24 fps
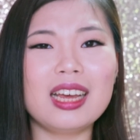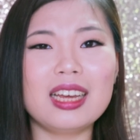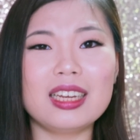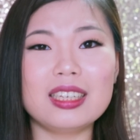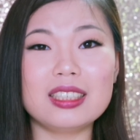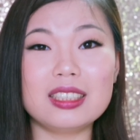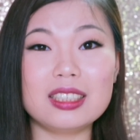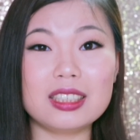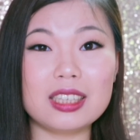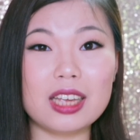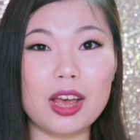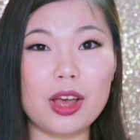
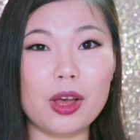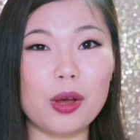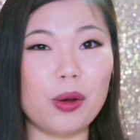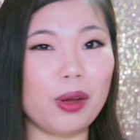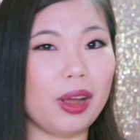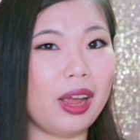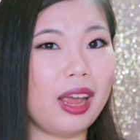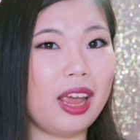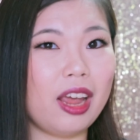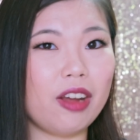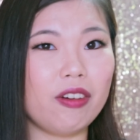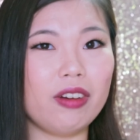So
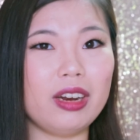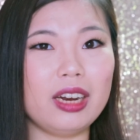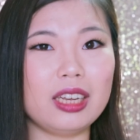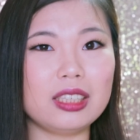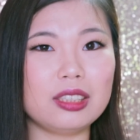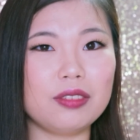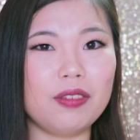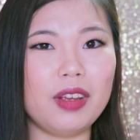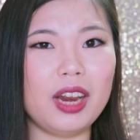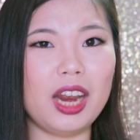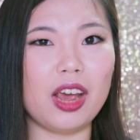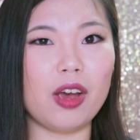here in
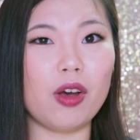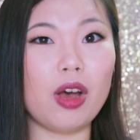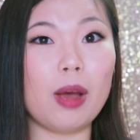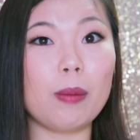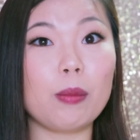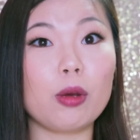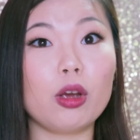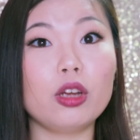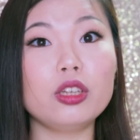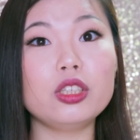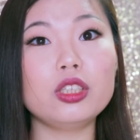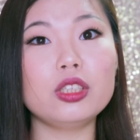this video,
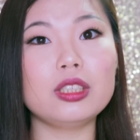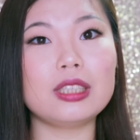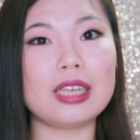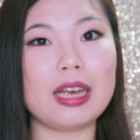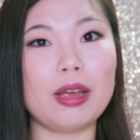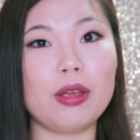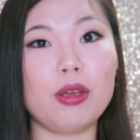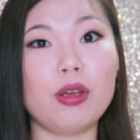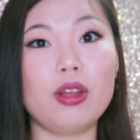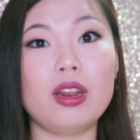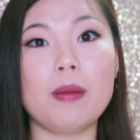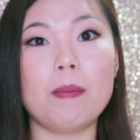I'm going to
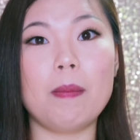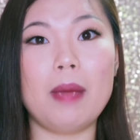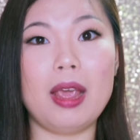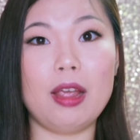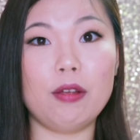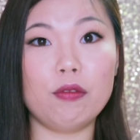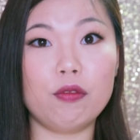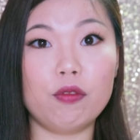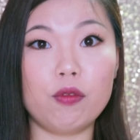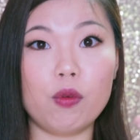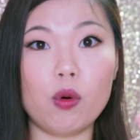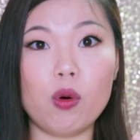tell you the
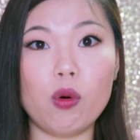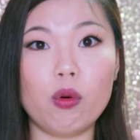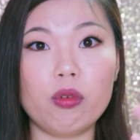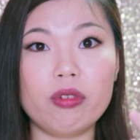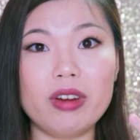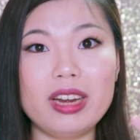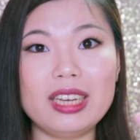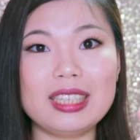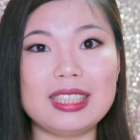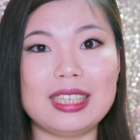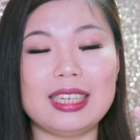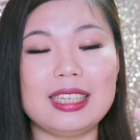main 4
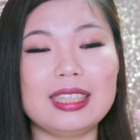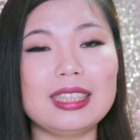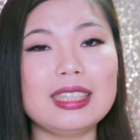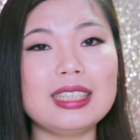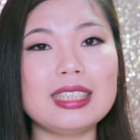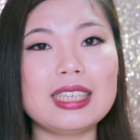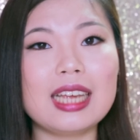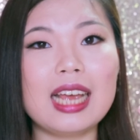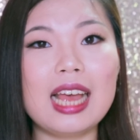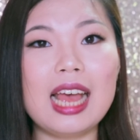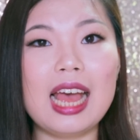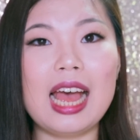
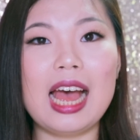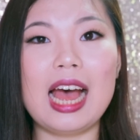reasons